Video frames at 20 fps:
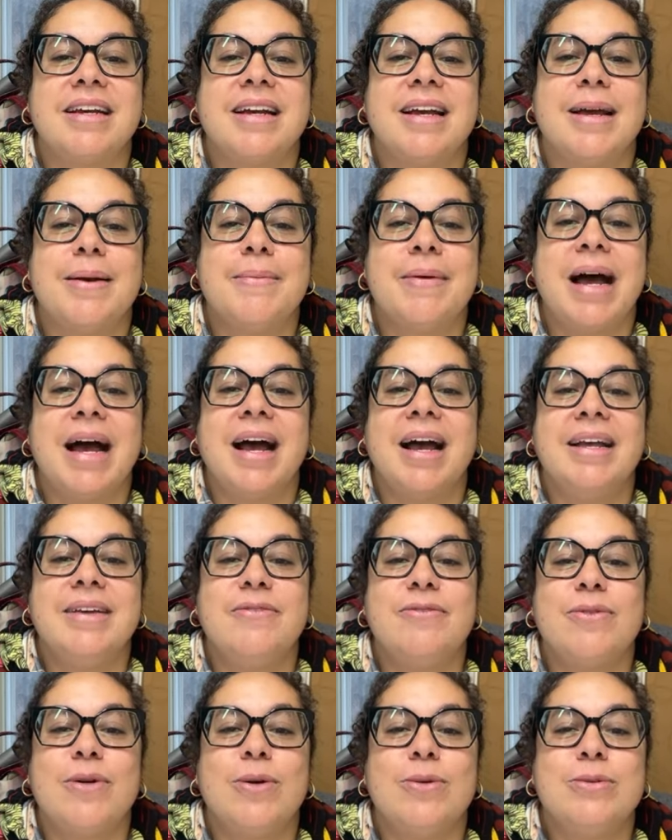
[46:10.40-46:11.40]
Am I
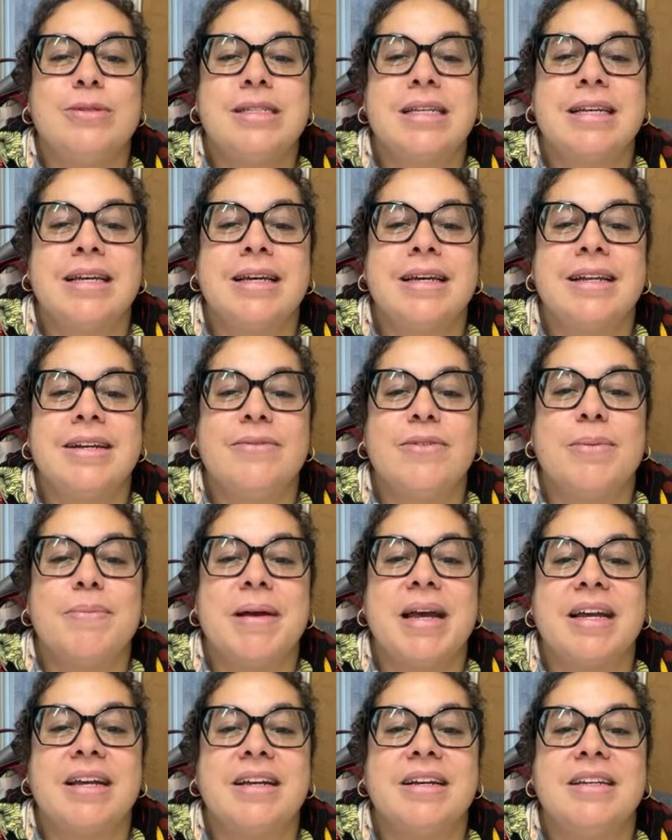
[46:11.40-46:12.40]
frozen?
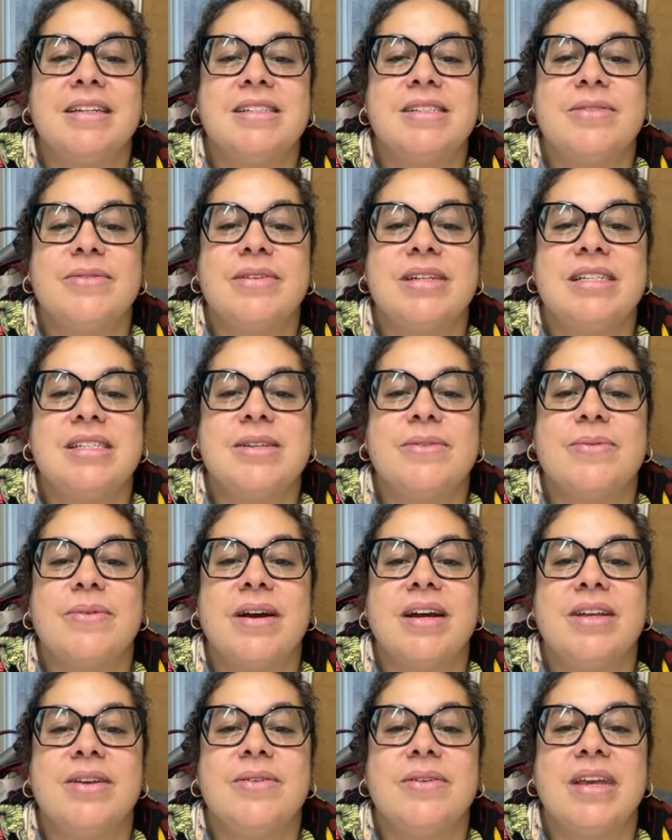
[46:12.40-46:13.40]
Rebecca is the reason
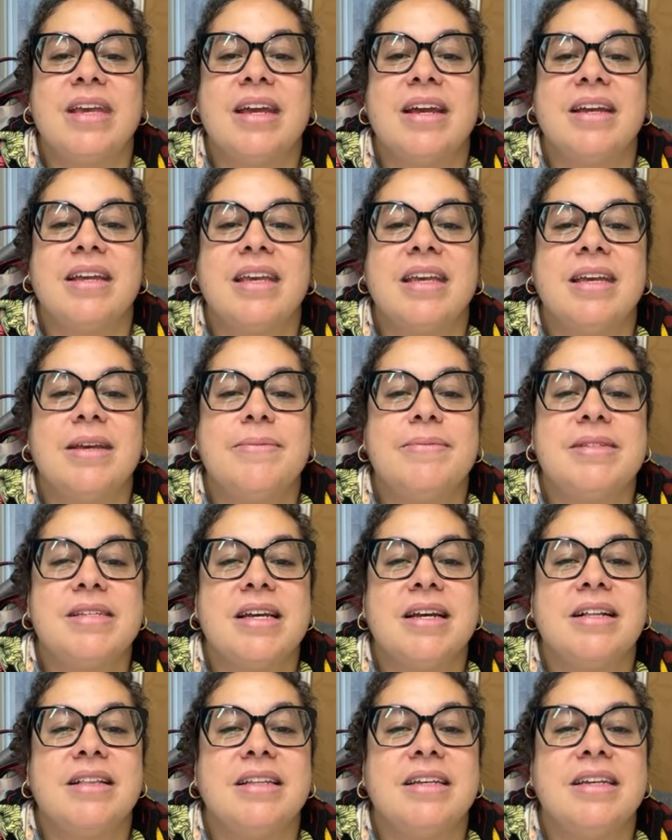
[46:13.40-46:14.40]
why you can't keep
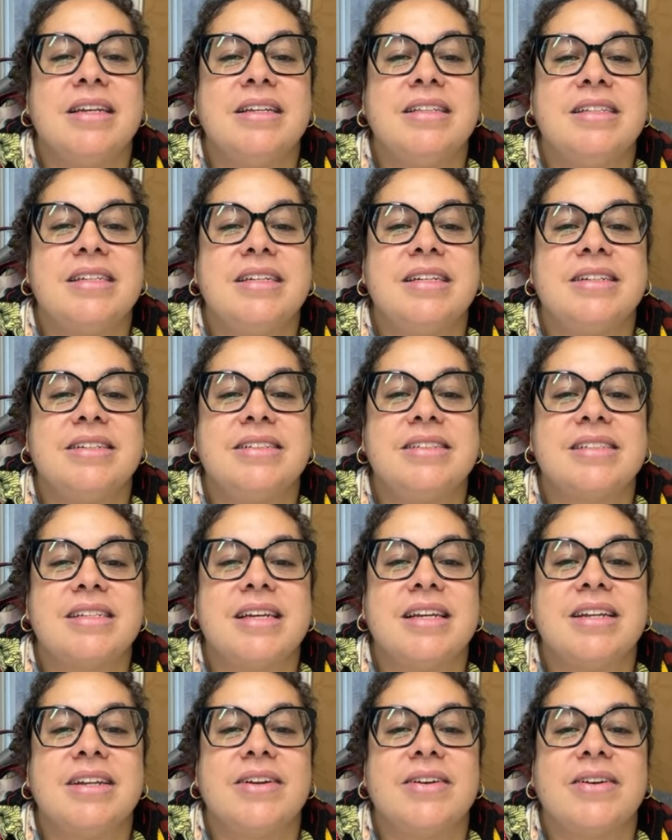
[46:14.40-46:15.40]
daily deals
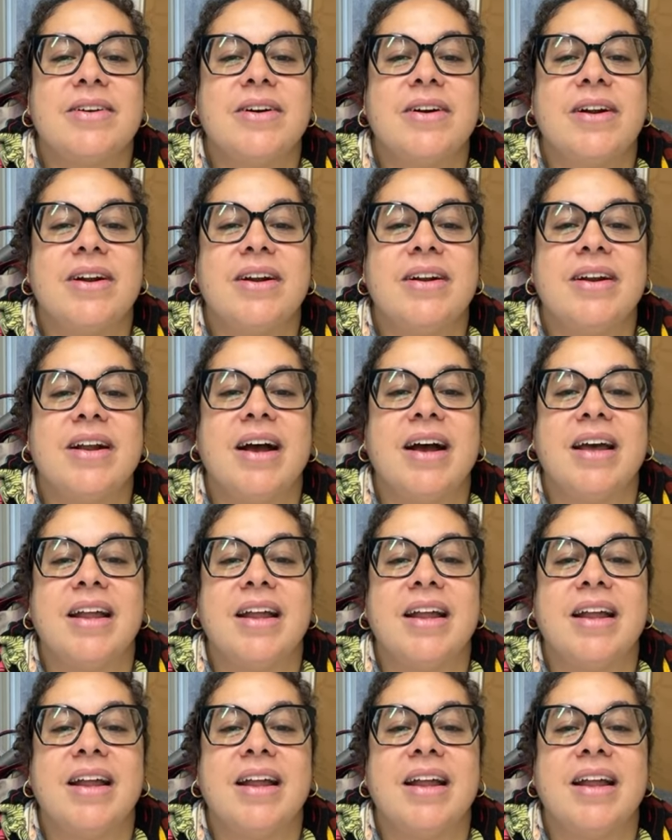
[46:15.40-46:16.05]
in your cart.